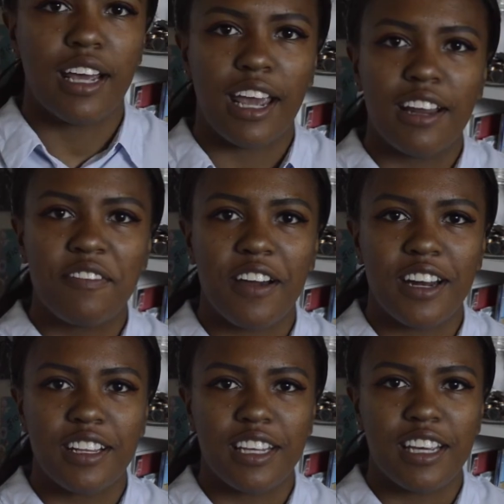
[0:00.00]
And
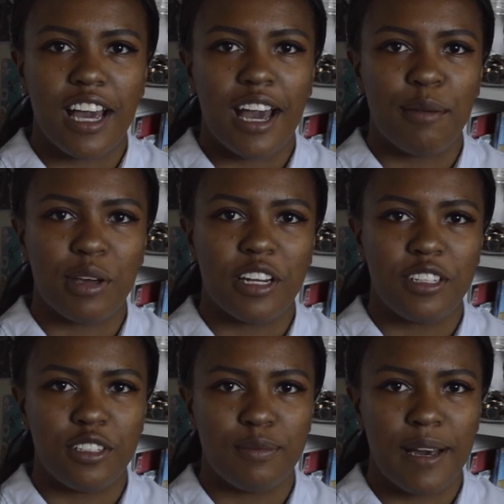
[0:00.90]
finally, I'm going to
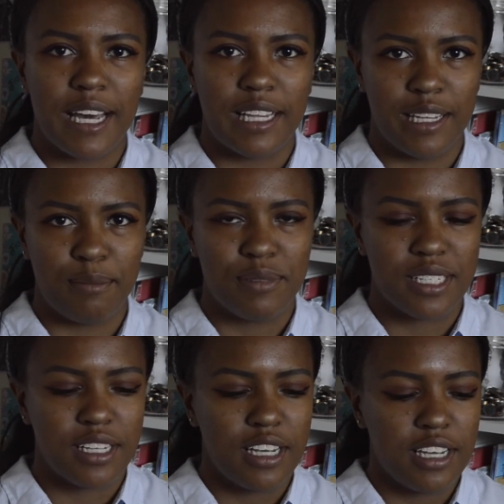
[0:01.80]
do my
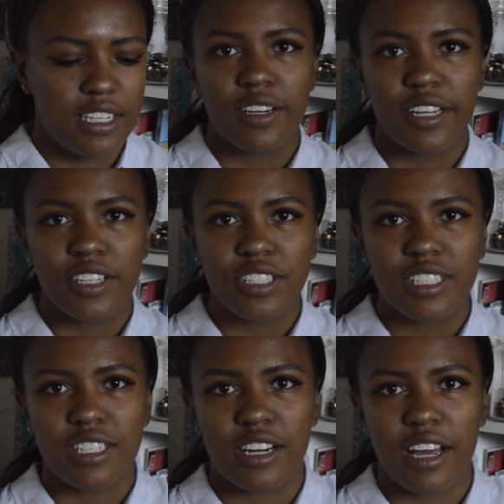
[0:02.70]
lips. So I usually
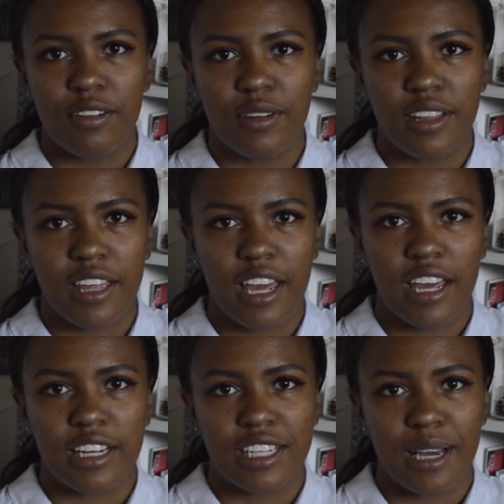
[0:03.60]
start out with
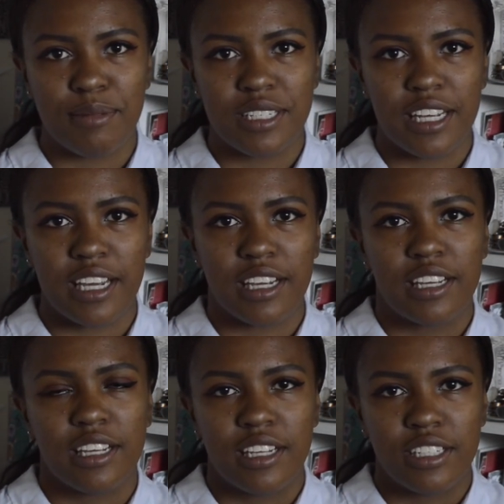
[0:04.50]
a chapstick
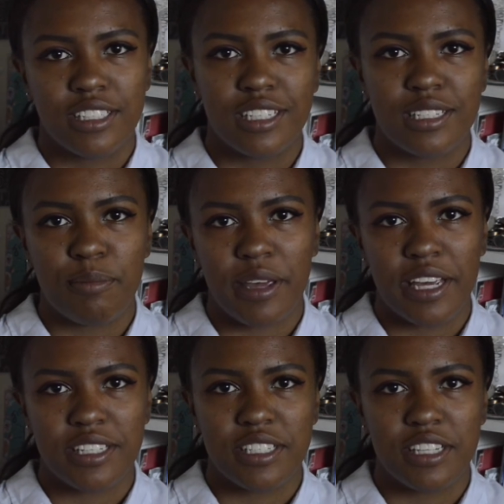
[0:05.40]
just as a
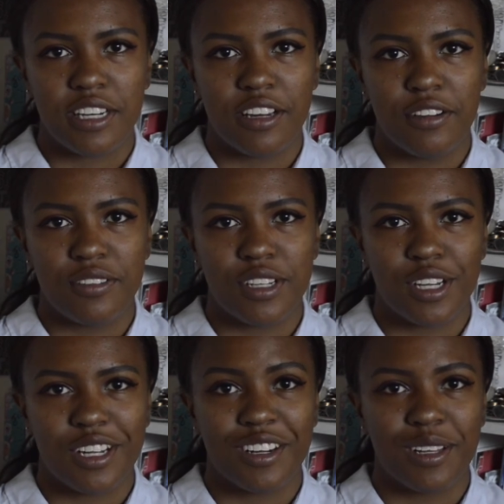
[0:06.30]
base, you know, so
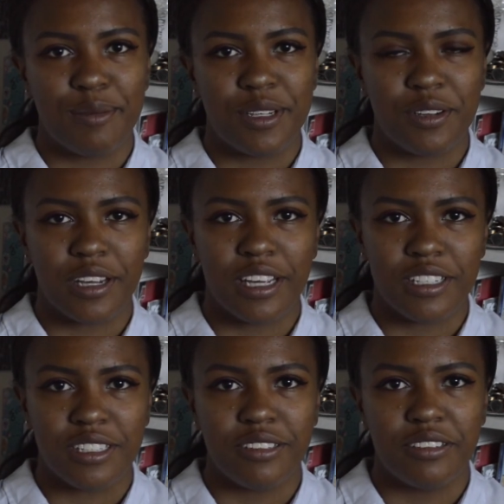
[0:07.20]
that your lips don't get
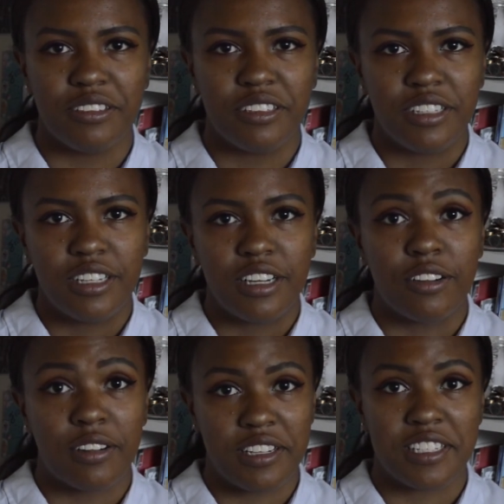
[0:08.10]
too
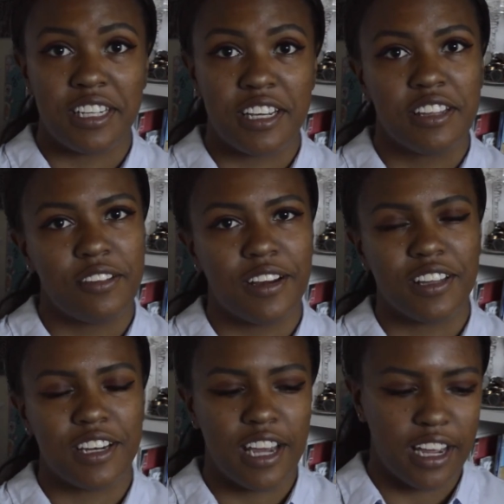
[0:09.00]
crusty throughout
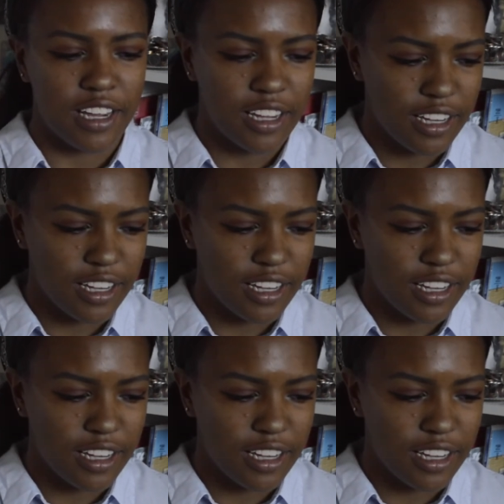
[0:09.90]
the day.